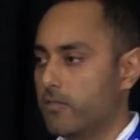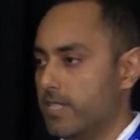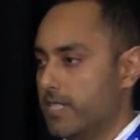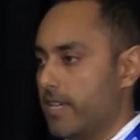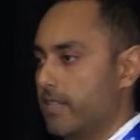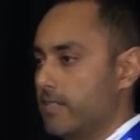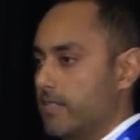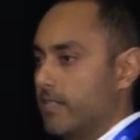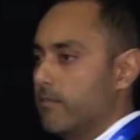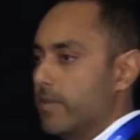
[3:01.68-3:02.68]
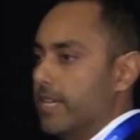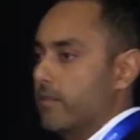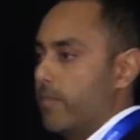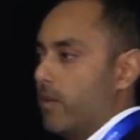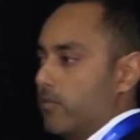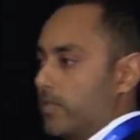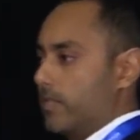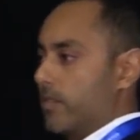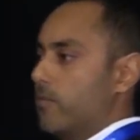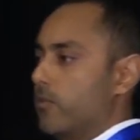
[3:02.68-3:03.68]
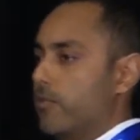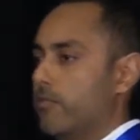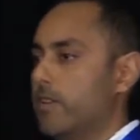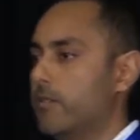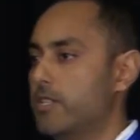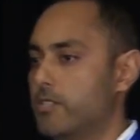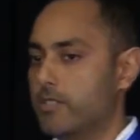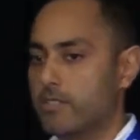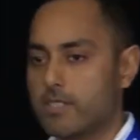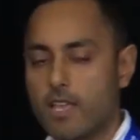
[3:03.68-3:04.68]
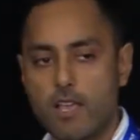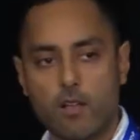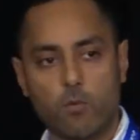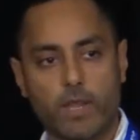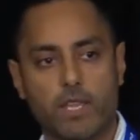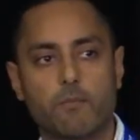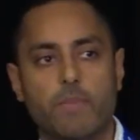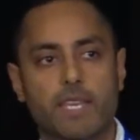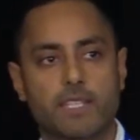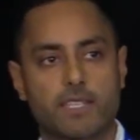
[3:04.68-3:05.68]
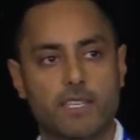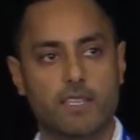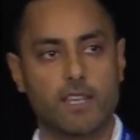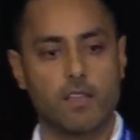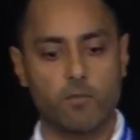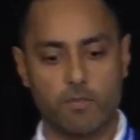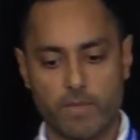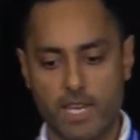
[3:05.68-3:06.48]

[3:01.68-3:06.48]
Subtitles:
40 seconds to complete a pulse. It's no more than 3 questions. We're competing with